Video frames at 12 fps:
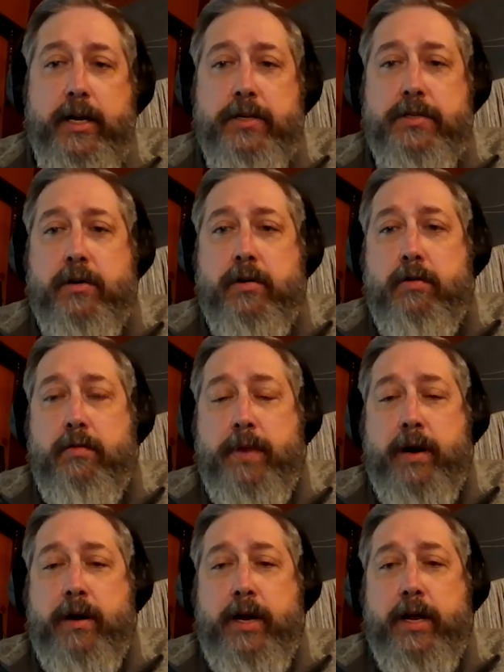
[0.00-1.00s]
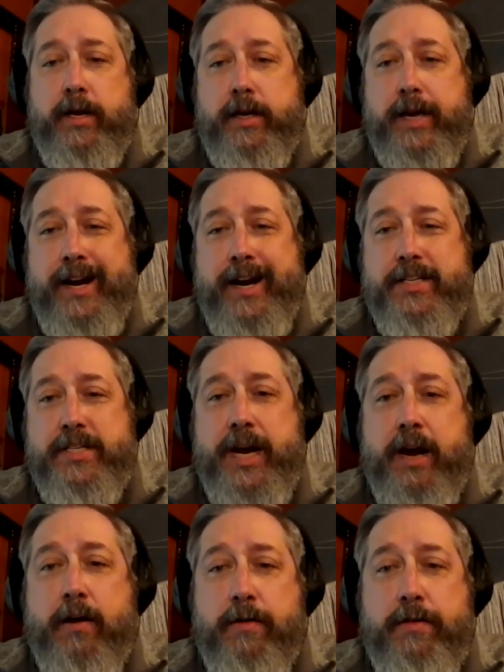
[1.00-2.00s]
So Marion kind of
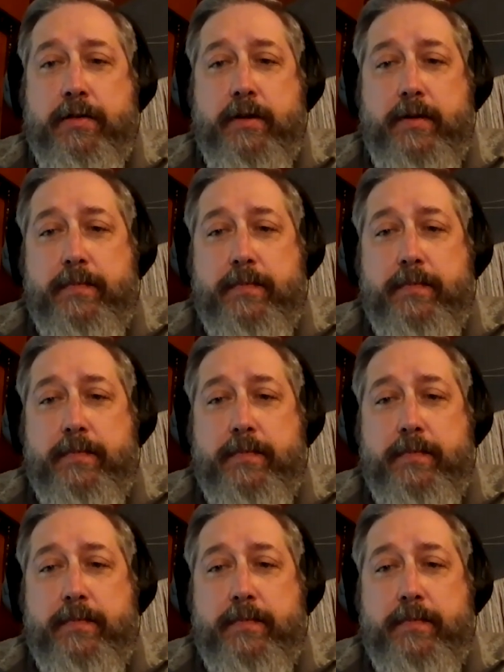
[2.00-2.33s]
south